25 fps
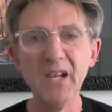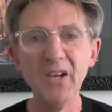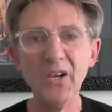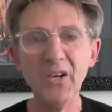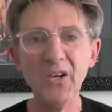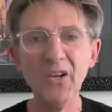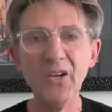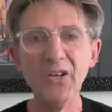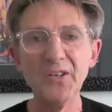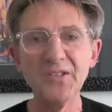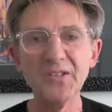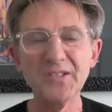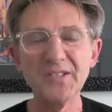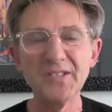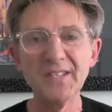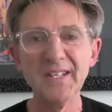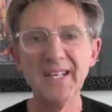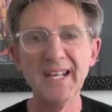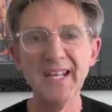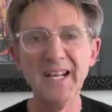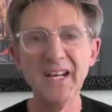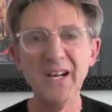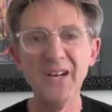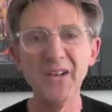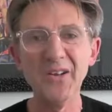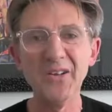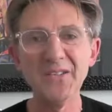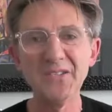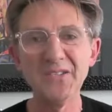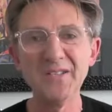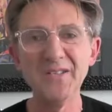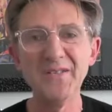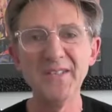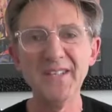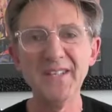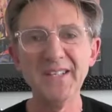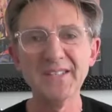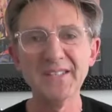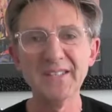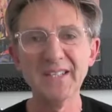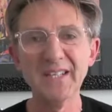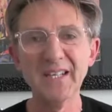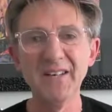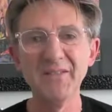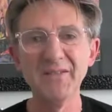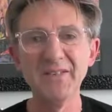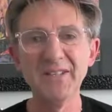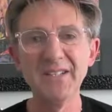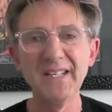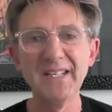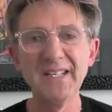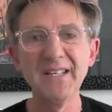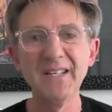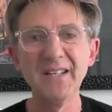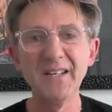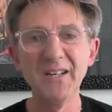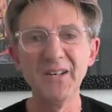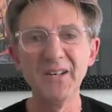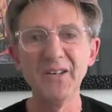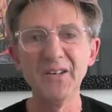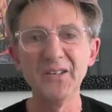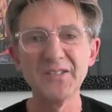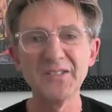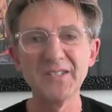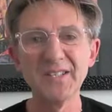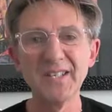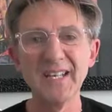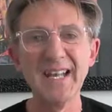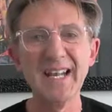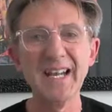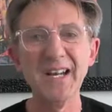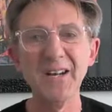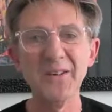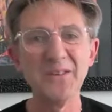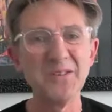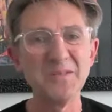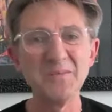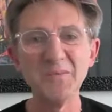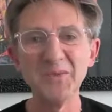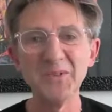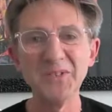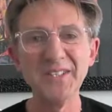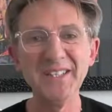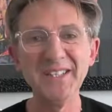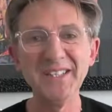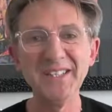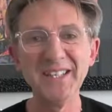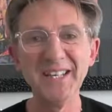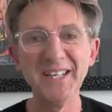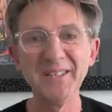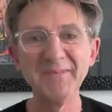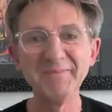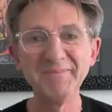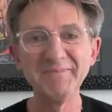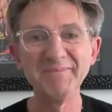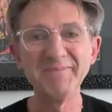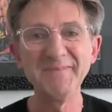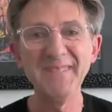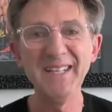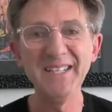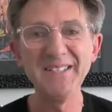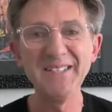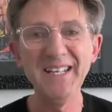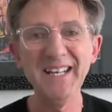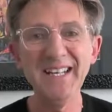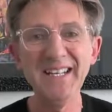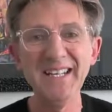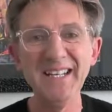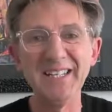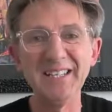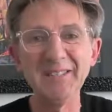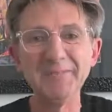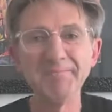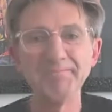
Lots and lots of this covered in lots and lots more detail in Techlink.